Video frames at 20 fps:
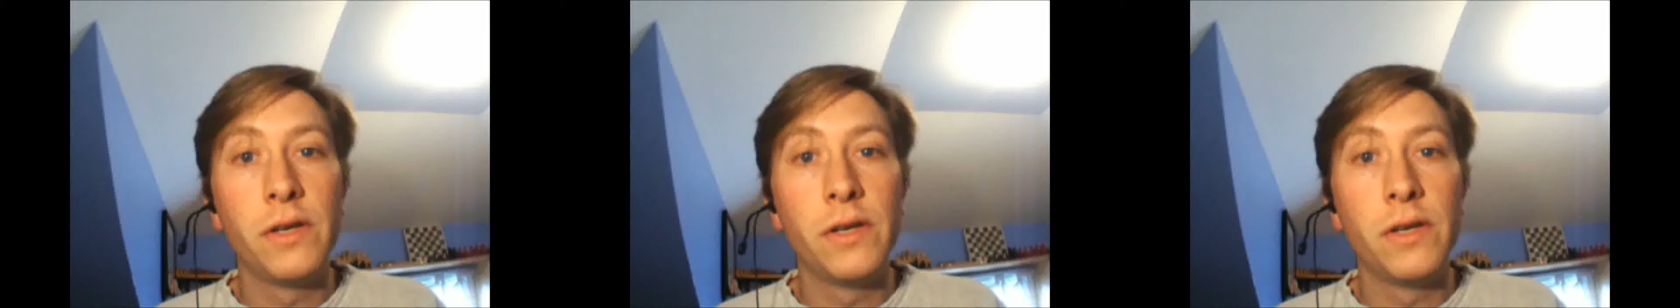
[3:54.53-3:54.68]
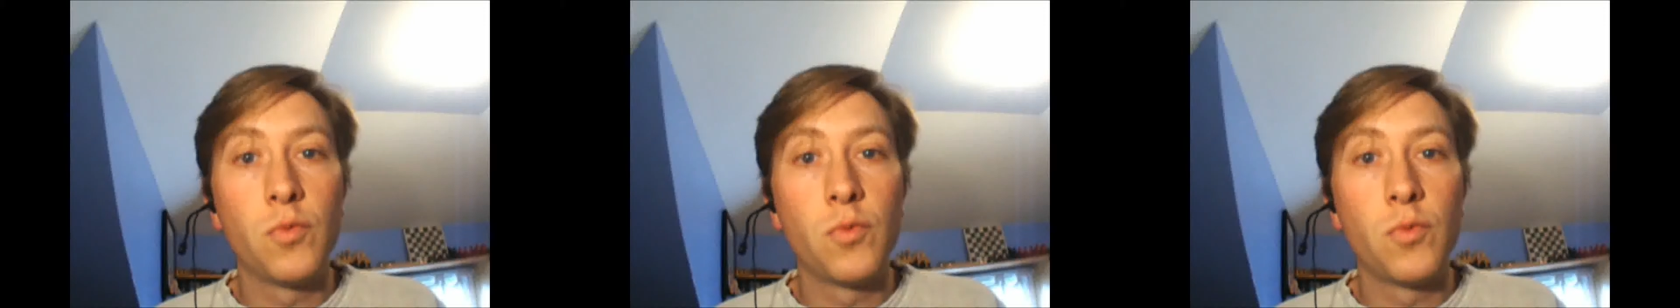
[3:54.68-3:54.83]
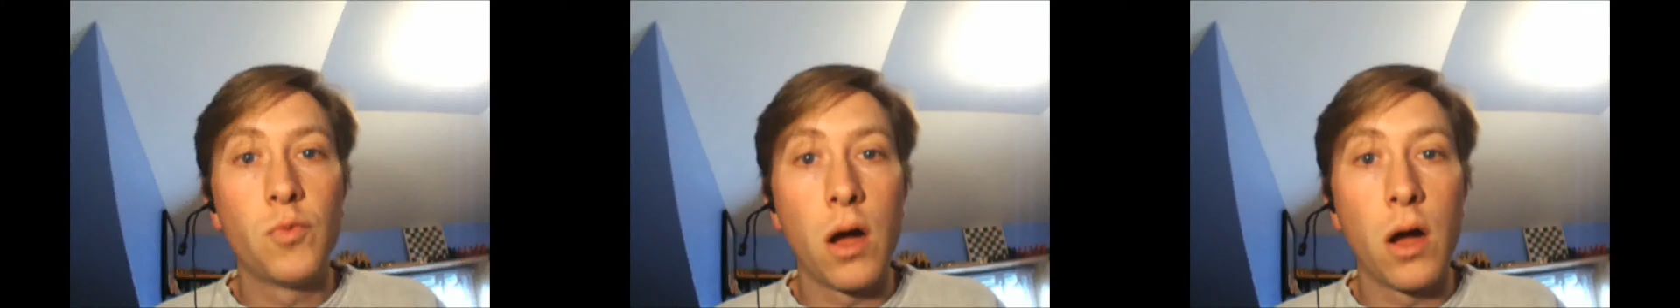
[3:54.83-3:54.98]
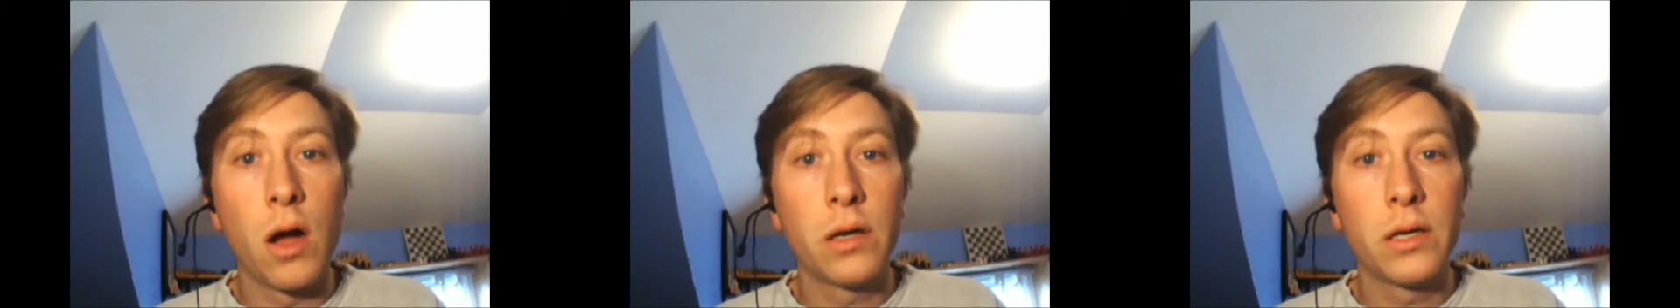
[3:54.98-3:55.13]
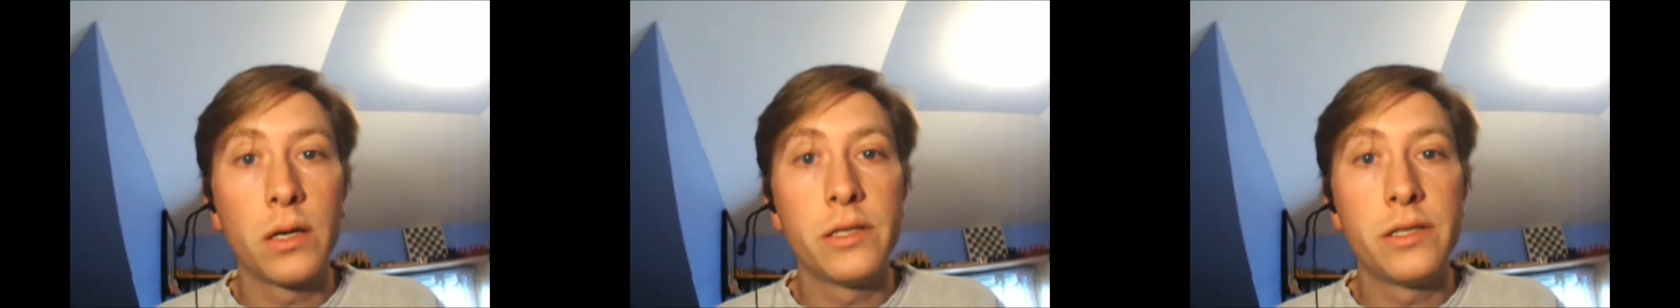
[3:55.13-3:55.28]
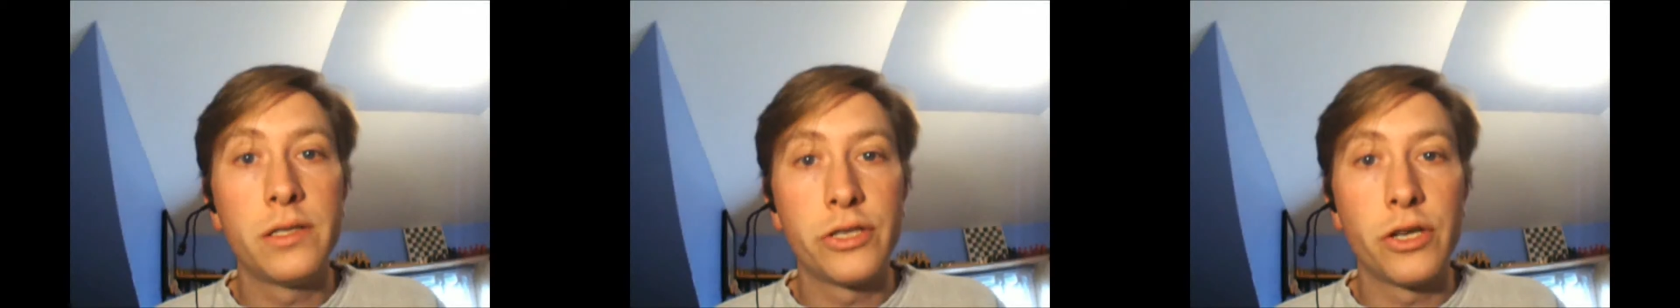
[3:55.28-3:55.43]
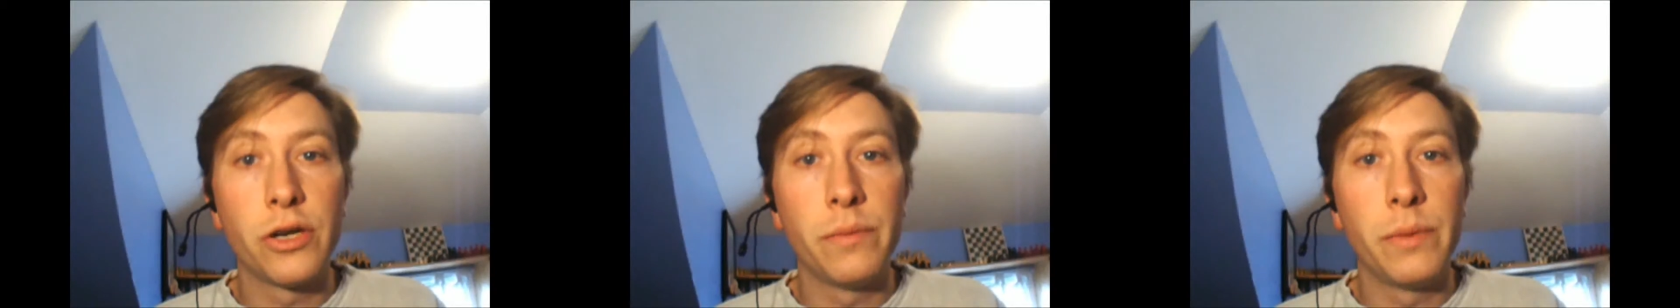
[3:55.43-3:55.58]
is wrong,
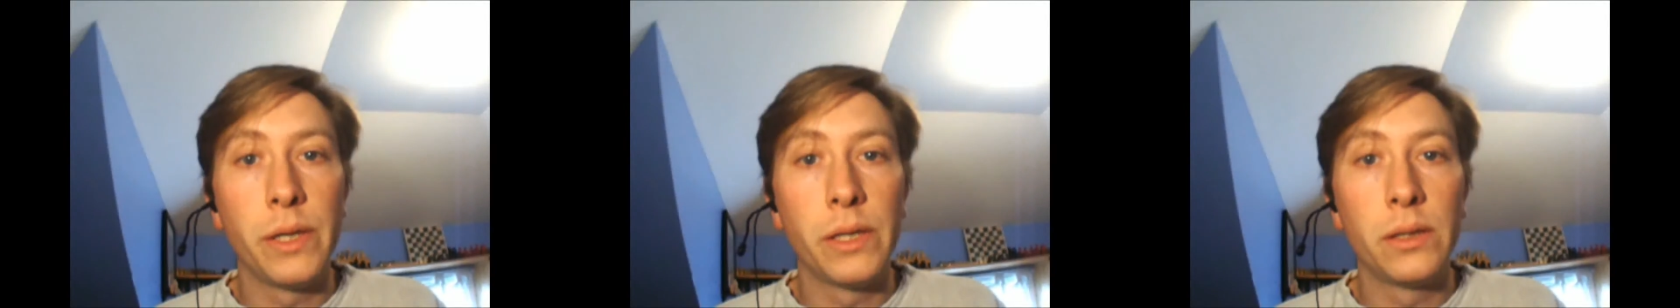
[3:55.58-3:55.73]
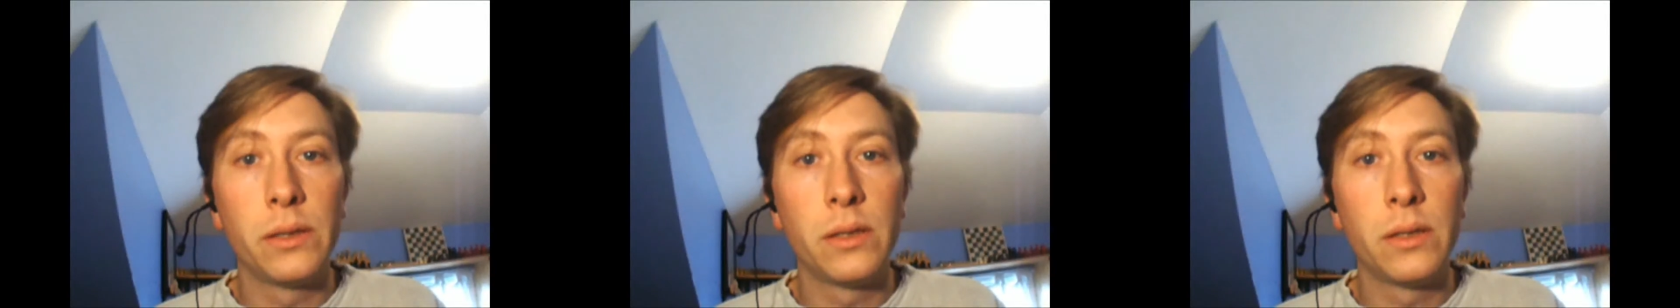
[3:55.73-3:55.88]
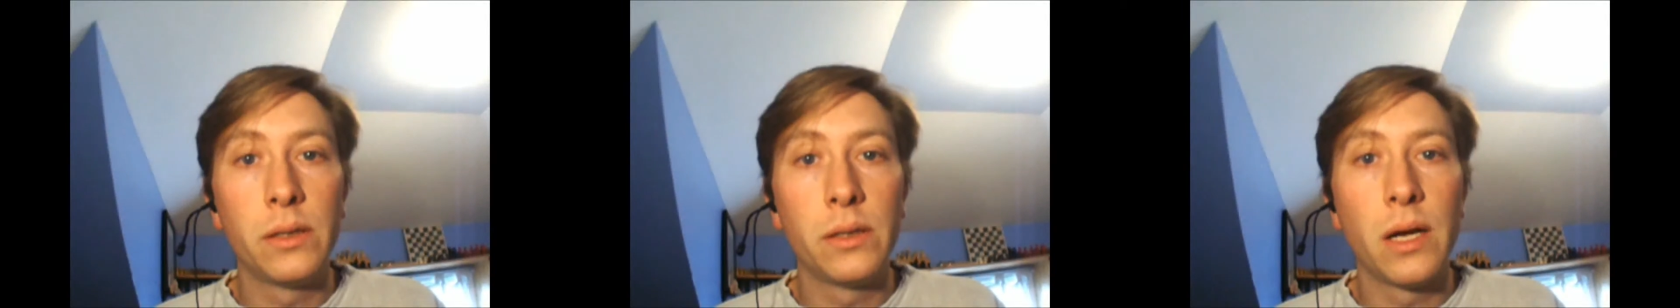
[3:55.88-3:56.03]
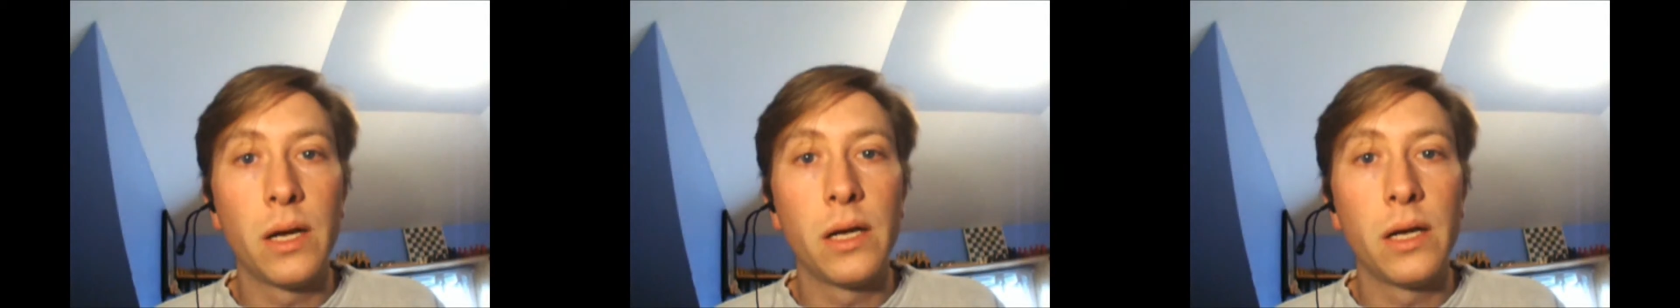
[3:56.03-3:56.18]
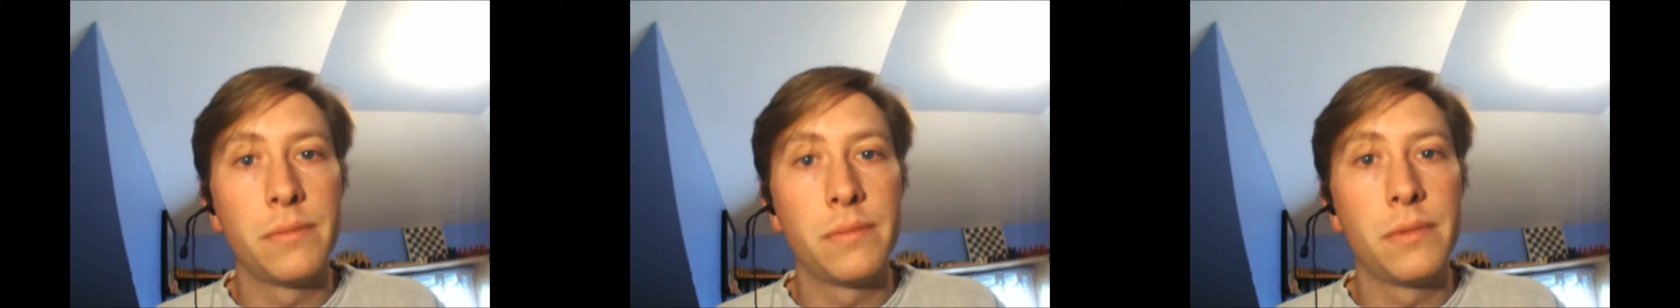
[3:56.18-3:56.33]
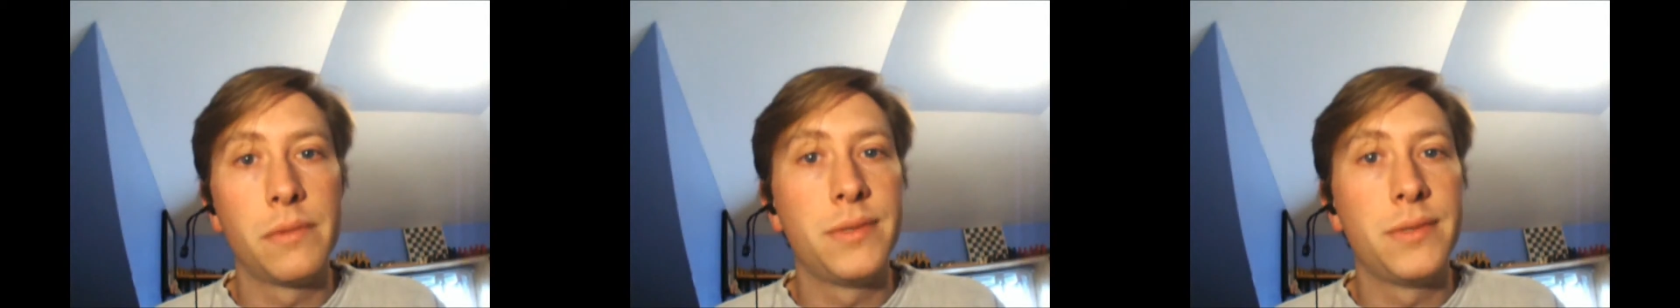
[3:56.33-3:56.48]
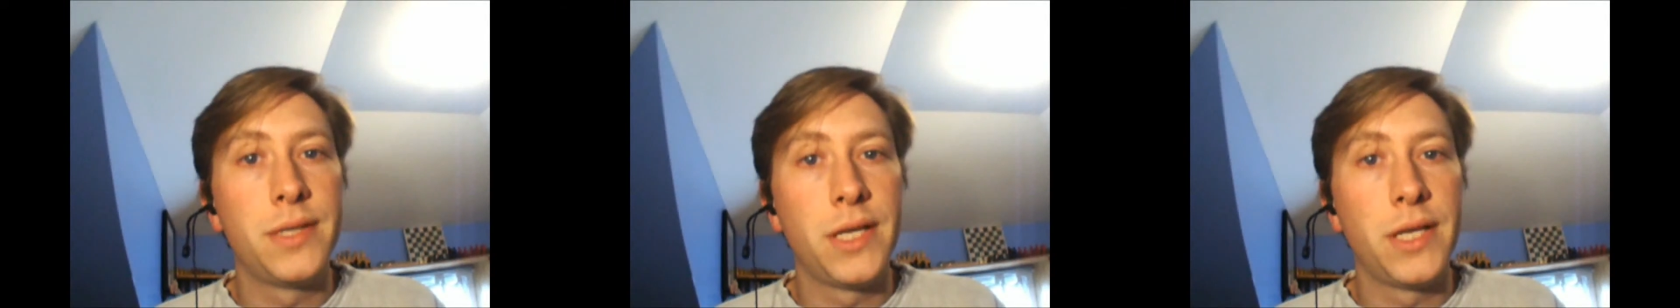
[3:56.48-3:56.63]
disturbing, and
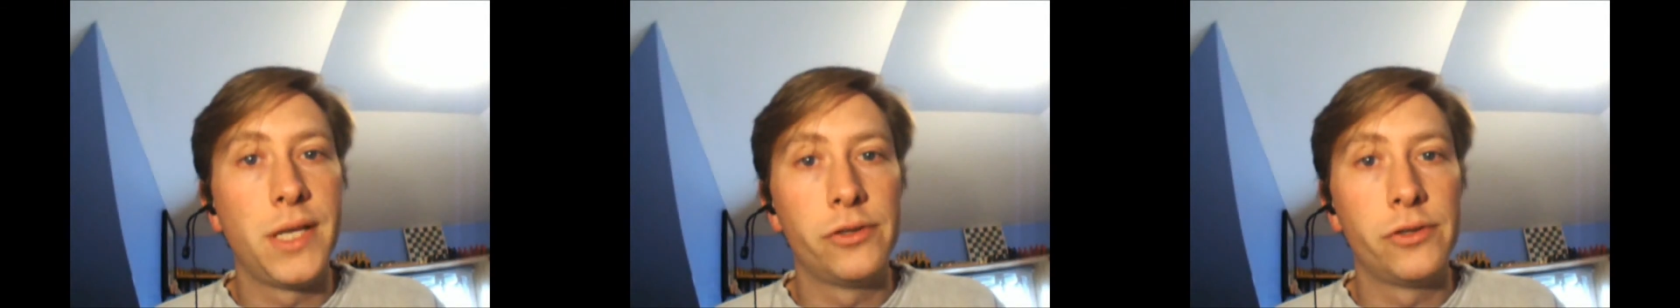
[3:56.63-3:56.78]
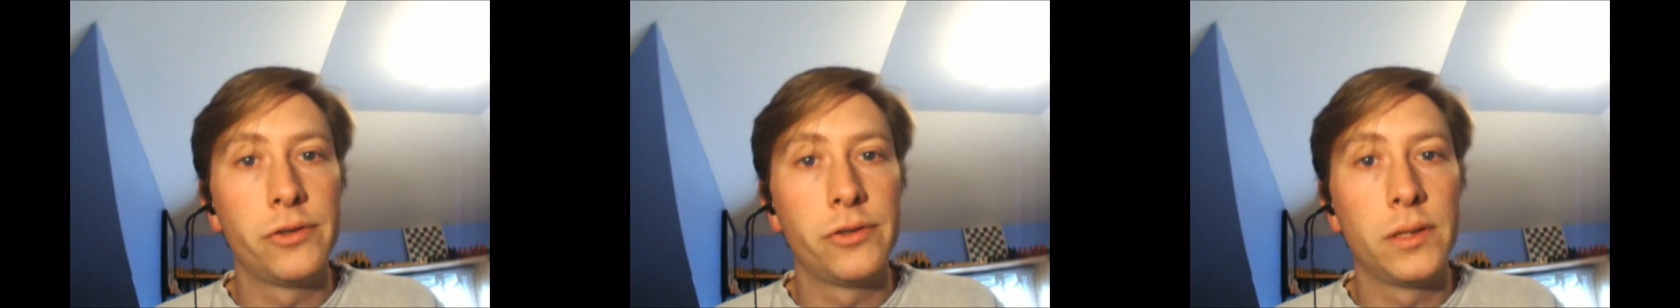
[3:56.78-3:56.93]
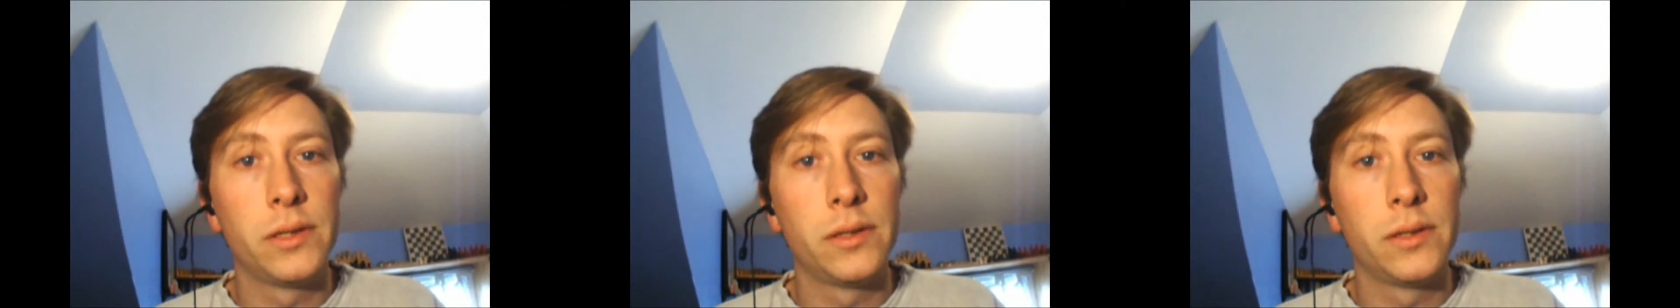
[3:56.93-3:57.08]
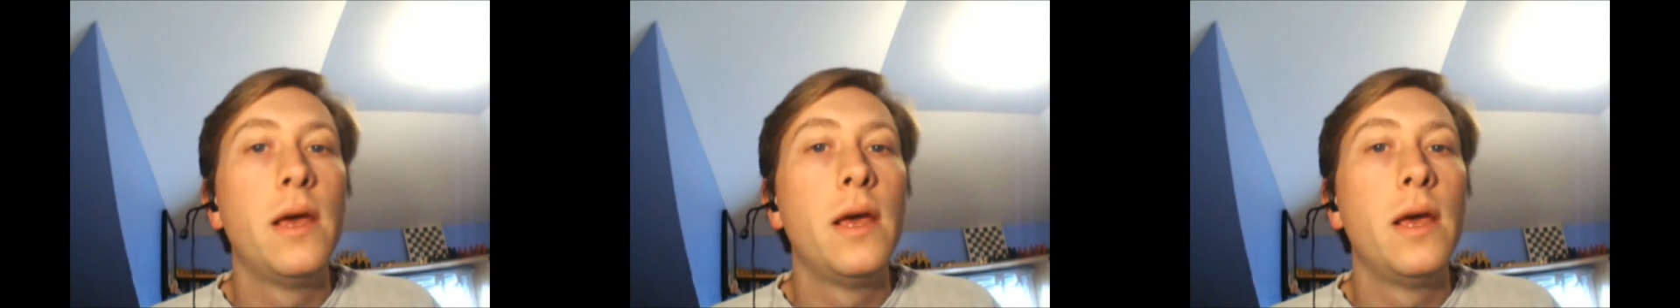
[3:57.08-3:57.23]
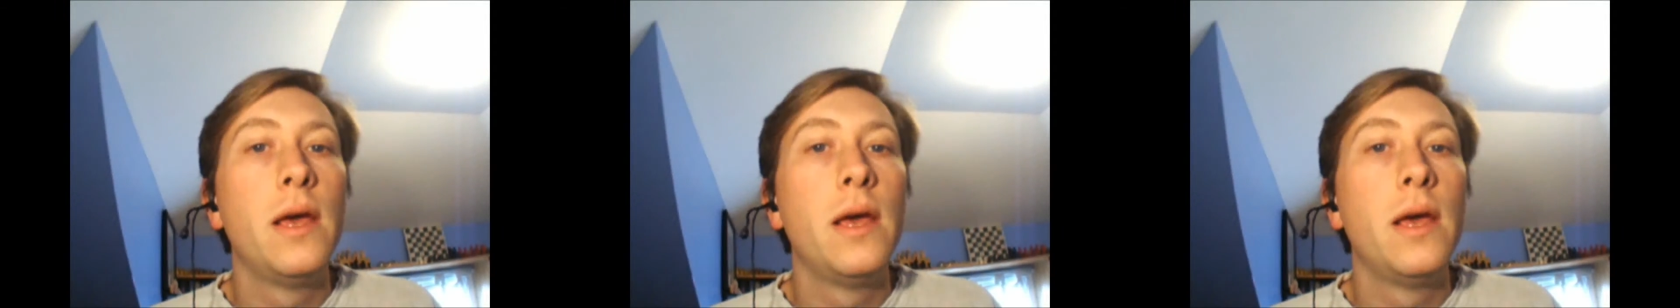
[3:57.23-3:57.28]
sometimes dangerous.